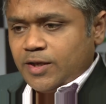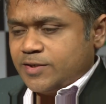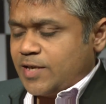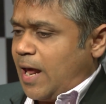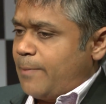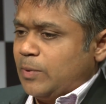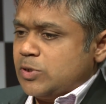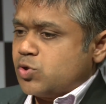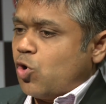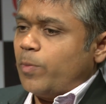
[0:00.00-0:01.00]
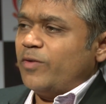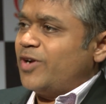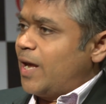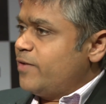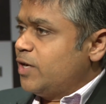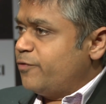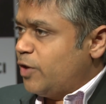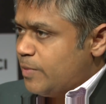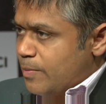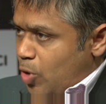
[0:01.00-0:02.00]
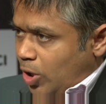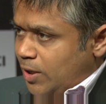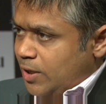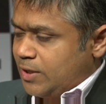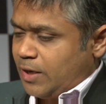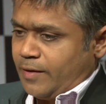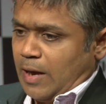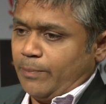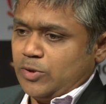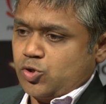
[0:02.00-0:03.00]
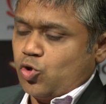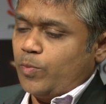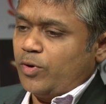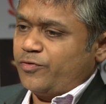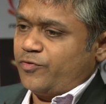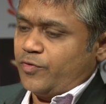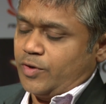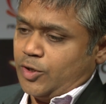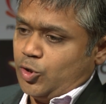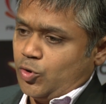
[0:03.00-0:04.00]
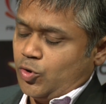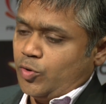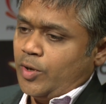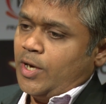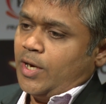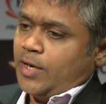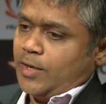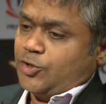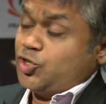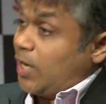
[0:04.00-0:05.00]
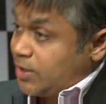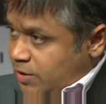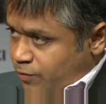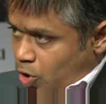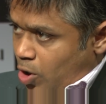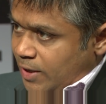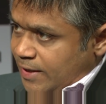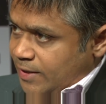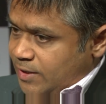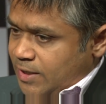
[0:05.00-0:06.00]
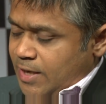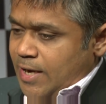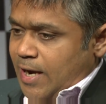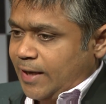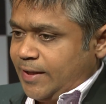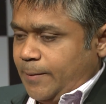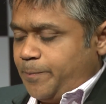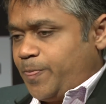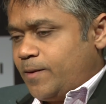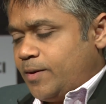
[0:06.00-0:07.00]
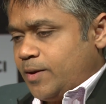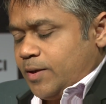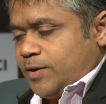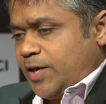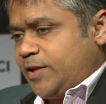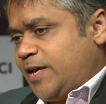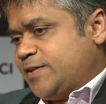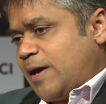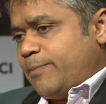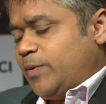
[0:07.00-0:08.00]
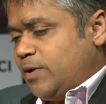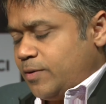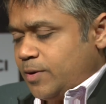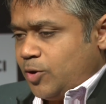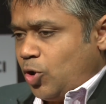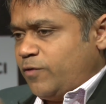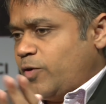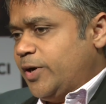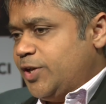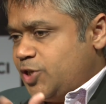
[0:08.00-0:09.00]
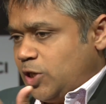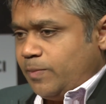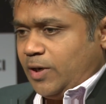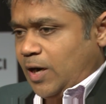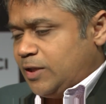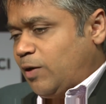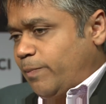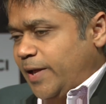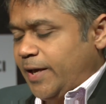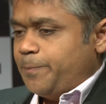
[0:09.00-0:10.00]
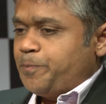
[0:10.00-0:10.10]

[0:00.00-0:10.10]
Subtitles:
is an ample scope of driving a freemium model. There is an ample scope of, charging for content. I think, take the example, not from a digital, but another play.